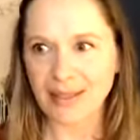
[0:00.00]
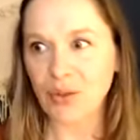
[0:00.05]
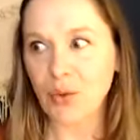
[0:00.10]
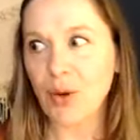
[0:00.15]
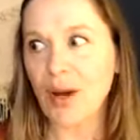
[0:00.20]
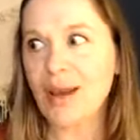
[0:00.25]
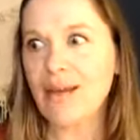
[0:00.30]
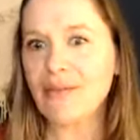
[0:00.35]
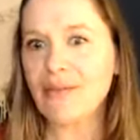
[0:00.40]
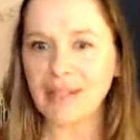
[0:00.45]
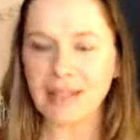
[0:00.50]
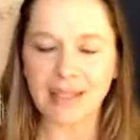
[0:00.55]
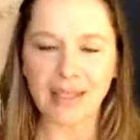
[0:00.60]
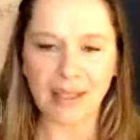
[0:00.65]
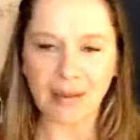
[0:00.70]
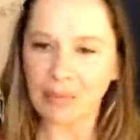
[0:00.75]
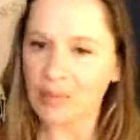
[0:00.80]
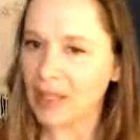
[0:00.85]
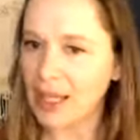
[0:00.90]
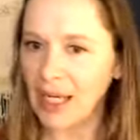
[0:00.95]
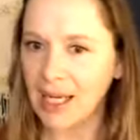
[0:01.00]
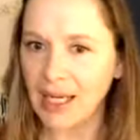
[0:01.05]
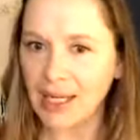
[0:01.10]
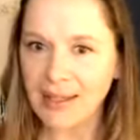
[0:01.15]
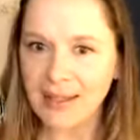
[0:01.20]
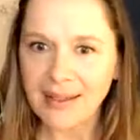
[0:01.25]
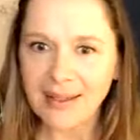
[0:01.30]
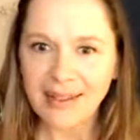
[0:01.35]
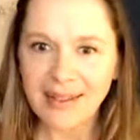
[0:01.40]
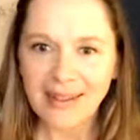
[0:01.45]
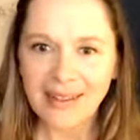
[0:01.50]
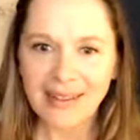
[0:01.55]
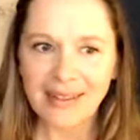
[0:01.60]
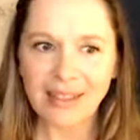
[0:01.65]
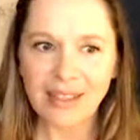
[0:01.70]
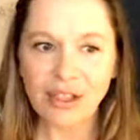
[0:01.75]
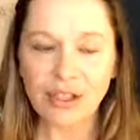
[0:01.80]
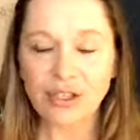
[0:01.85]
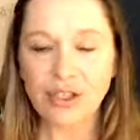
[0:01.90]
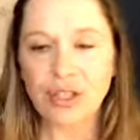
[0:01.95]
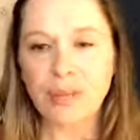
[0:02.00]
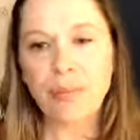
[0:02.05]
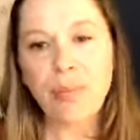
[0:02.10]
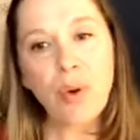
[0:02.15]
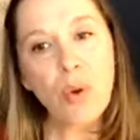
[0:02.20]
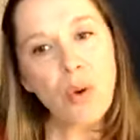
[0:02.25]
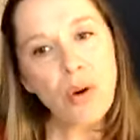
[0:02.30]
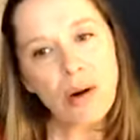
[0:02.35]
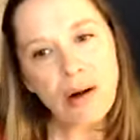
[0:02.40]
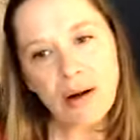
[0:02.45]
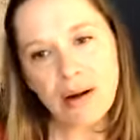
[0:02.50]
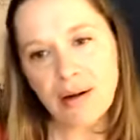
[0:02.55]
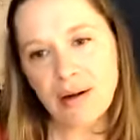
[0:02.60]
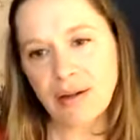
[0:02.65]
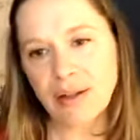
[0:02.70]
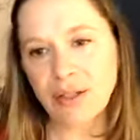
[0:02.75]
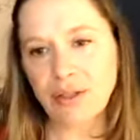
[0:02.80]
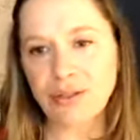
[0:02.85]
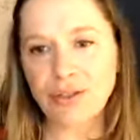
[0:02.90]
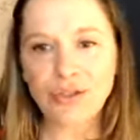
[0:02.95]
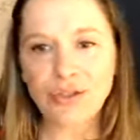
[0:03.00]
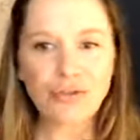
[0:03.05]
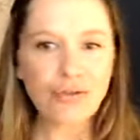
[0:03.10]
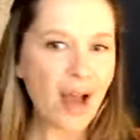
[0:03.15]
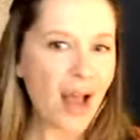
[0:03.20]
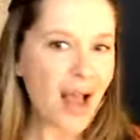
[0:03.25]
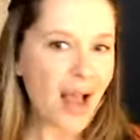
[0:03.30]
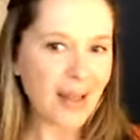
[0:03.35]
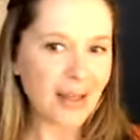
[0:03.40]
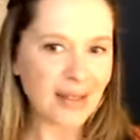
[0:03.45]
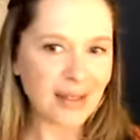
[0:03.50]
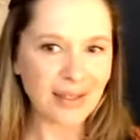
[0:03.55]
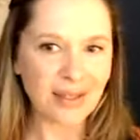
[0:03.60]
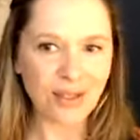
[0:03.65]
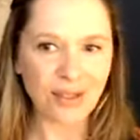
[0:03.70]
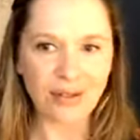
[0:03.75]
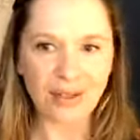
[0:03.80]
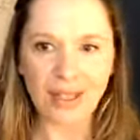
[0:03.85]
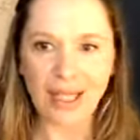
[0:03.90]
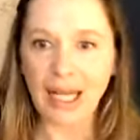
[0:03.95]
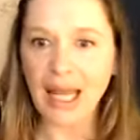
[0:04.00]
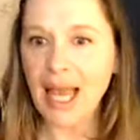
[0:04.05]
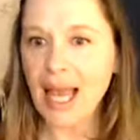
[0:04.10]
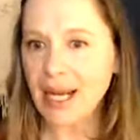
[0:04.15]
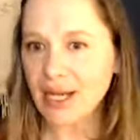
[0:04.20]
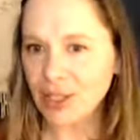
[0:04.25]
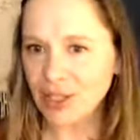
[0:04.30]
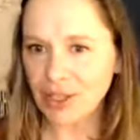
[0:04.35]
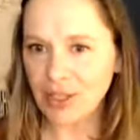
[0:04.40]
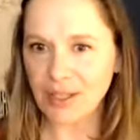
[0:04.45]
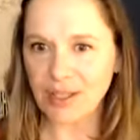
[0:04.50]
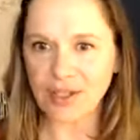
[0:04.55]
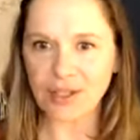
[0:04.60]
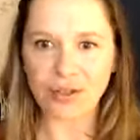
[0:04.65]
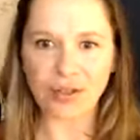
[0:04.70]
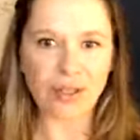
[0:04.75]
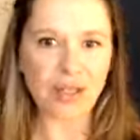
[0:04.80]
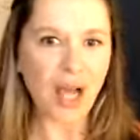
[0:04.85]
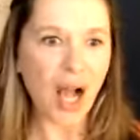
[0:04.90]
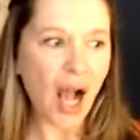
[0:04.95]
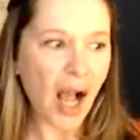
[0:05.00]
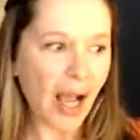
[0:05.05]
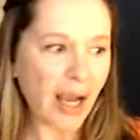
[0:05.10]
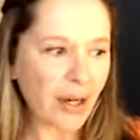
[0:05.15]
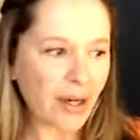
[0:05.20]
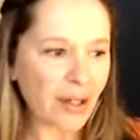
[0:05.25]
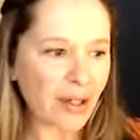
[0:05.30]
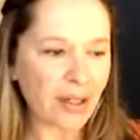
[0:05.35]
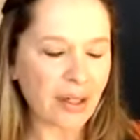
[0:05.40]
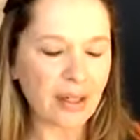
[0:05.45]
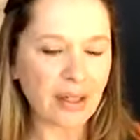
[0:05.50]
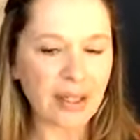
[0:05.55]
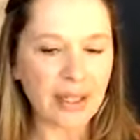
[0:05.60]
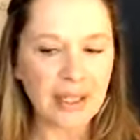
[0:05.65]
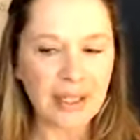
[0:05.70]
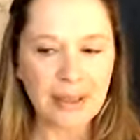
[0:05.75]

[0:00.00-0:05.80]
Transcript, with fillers: Cravings can be you're just bored, you're stressed, you're a little anxious, you're tired,